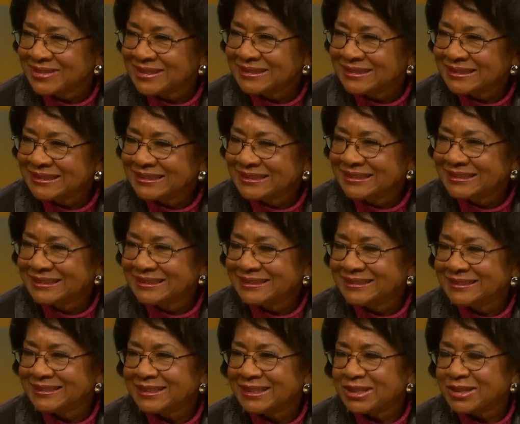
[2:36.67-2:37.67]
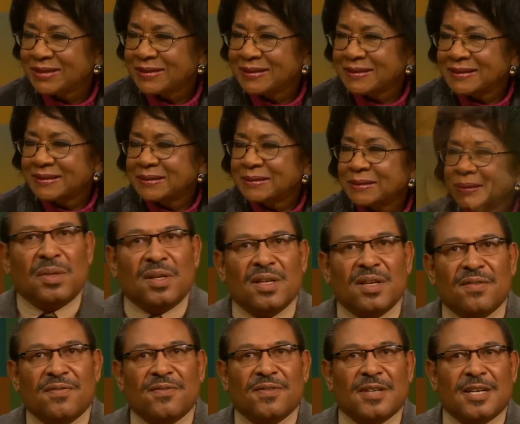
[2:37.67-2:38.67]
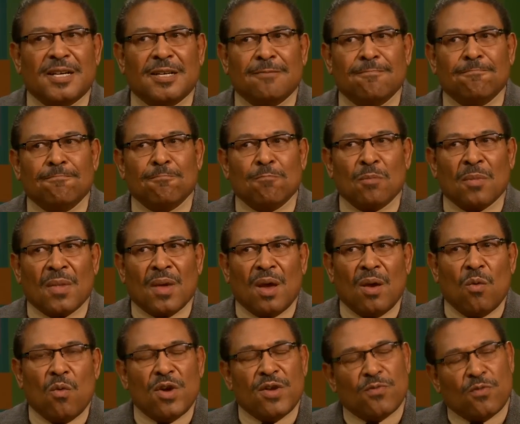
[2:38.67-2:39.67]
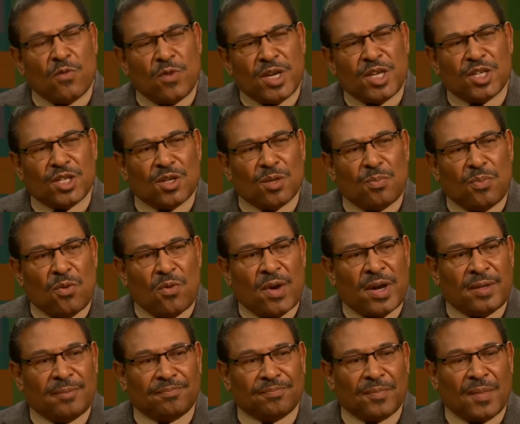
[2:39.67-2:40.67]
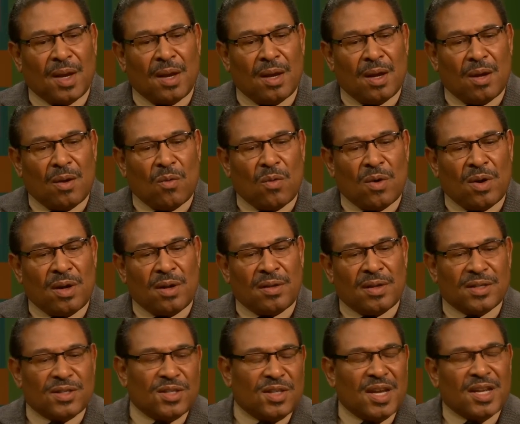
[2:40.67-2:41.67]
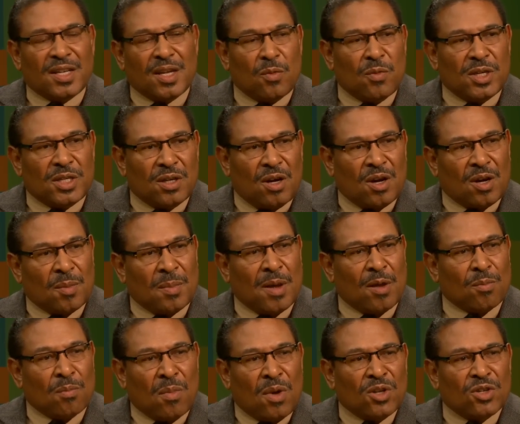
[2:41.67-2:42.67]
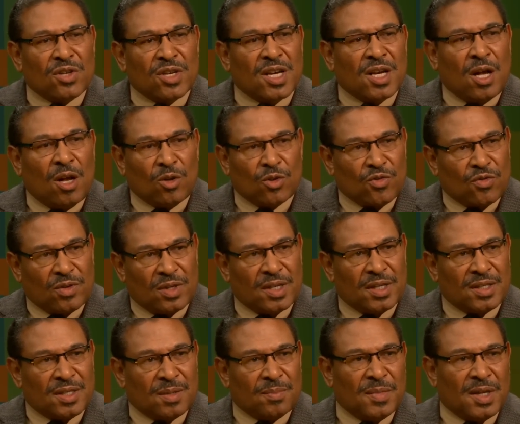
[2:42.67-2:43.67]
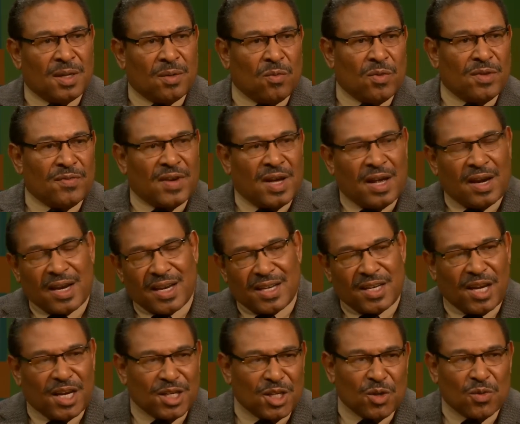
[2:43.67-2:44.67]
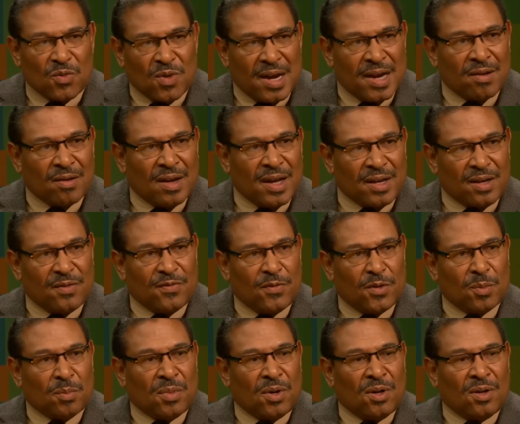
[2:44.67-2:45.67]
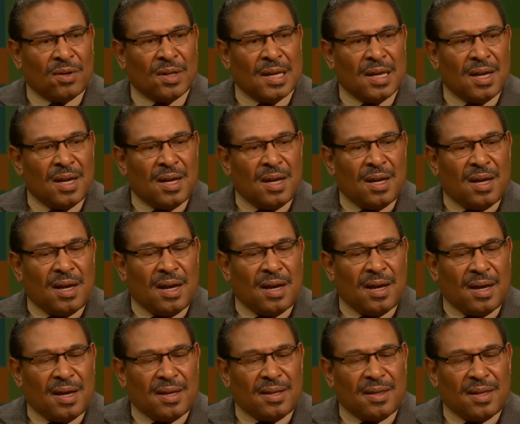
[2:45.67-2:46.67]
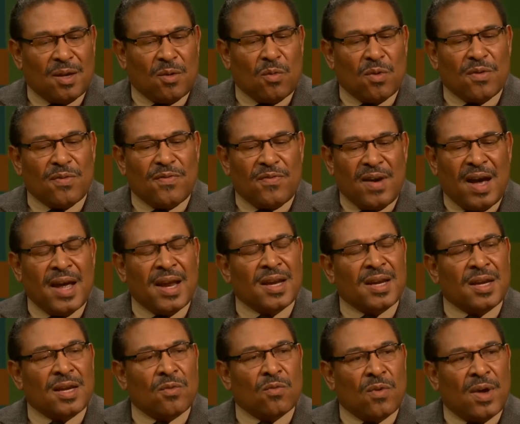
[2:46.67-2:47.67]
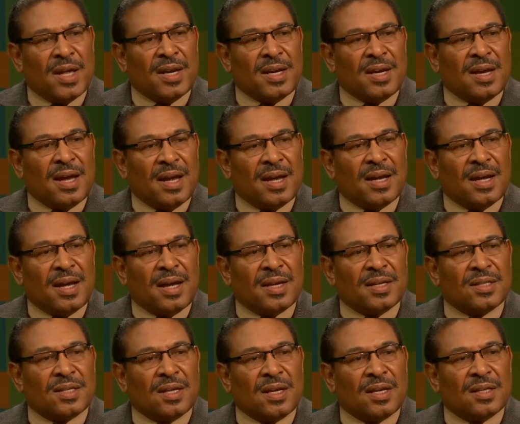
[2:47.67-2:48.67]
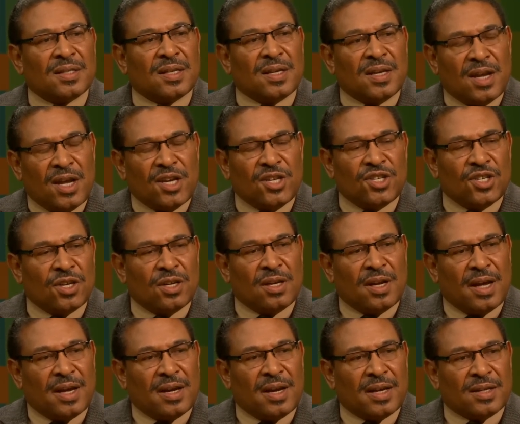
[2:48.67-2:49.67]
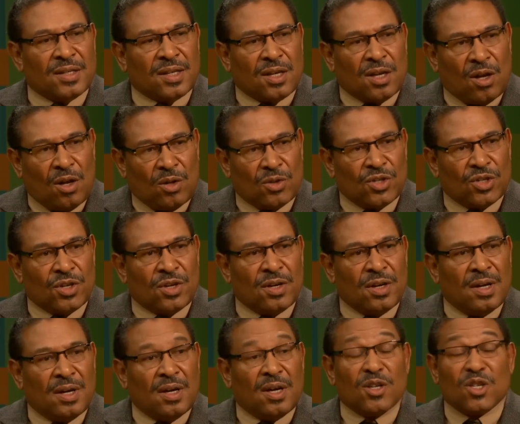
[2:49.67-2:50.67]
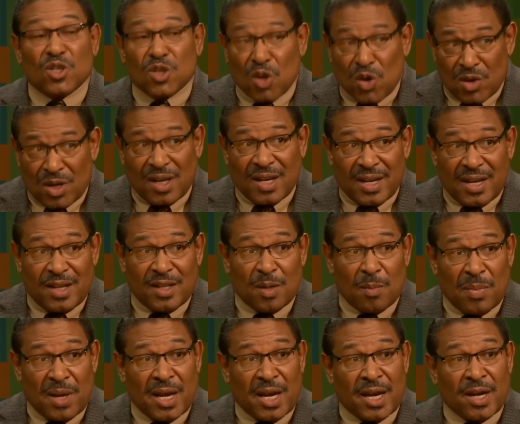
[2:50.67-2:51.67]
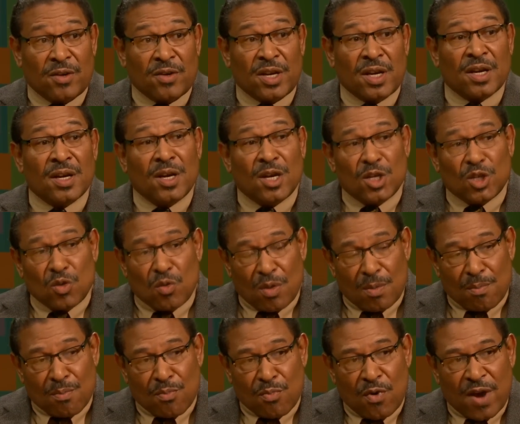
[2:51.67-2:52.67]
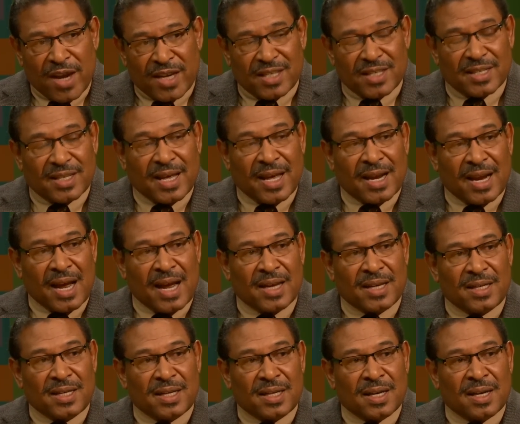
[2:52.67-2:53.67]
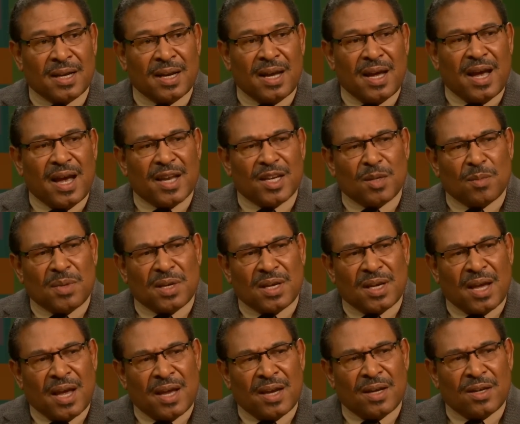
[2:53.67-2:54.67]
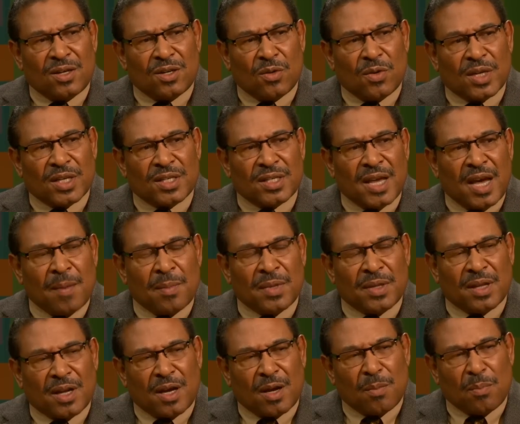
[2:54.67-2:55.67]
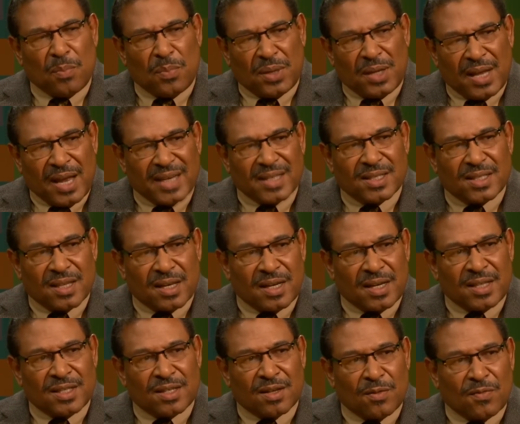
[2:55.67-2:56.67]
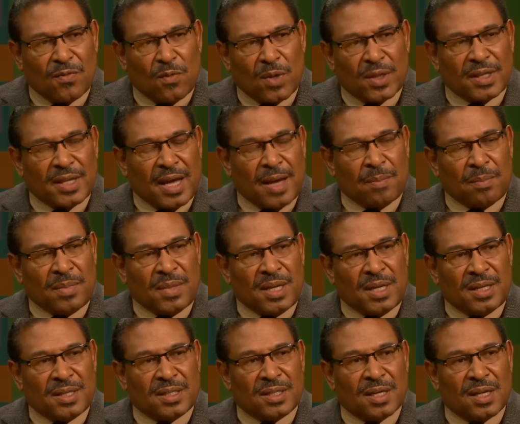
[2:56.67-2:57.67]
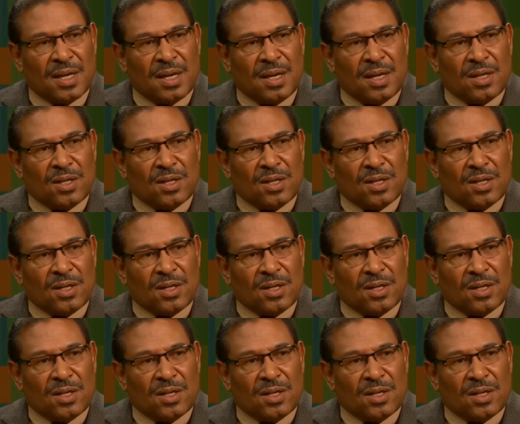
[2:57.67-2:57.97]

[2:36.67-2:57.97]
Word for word: Absolutely, absolutely. I, I believe um, we've reached a point where this thing that we talk about, multiculturalism, that we've kind of kicked around like a football, I, think we're finally ready uh, as, as a nation and as a culture, certainly in the Bay Area, to embrace that idea and to begin to examine the complexities of what that means.